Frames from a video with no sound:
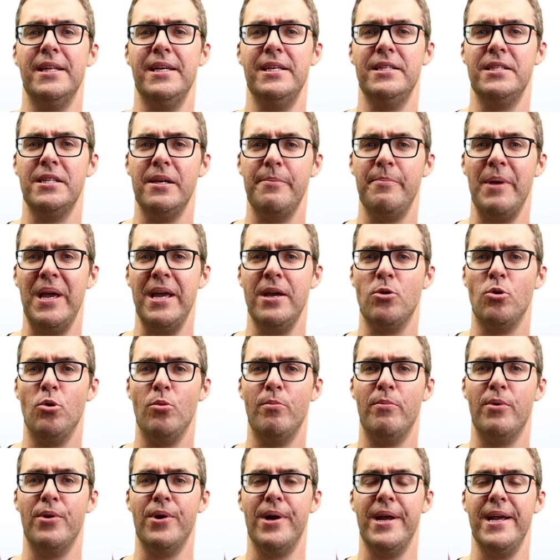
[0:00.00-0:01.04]
lace-up
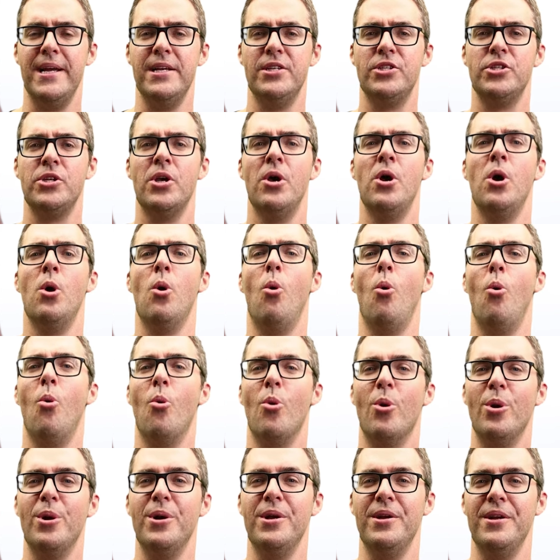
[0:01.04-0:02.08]
ankle brace,
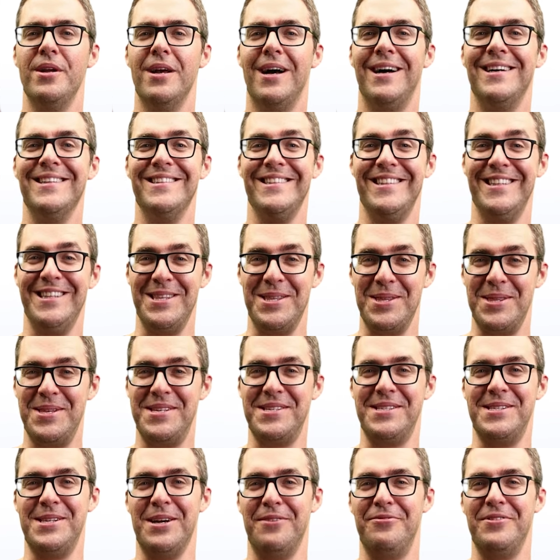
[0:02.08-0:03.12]
or uh,
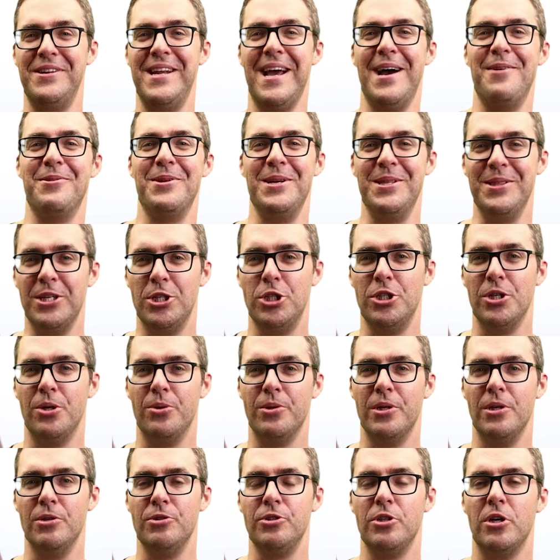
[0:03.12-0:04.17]
stuff down in the
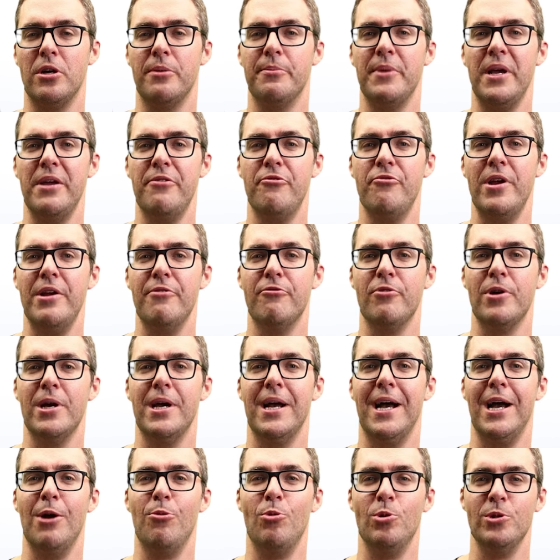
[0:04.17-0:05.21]
show notes are my
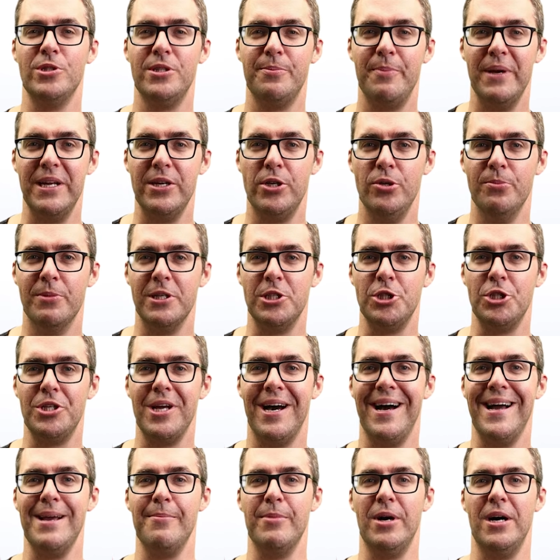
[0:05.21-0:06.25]
favorite. I won't spend too much
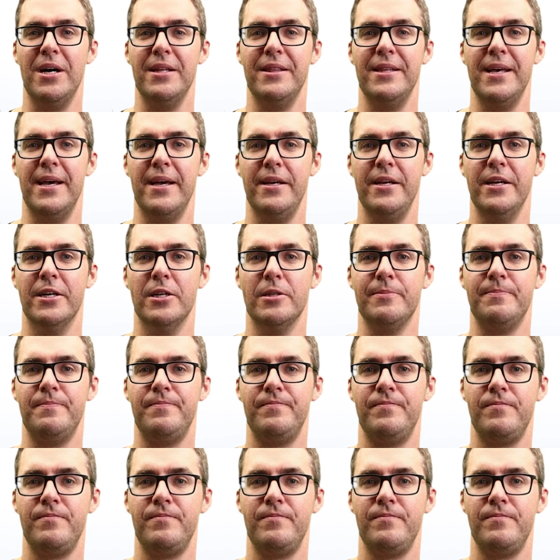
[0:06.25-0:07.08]
time on that here.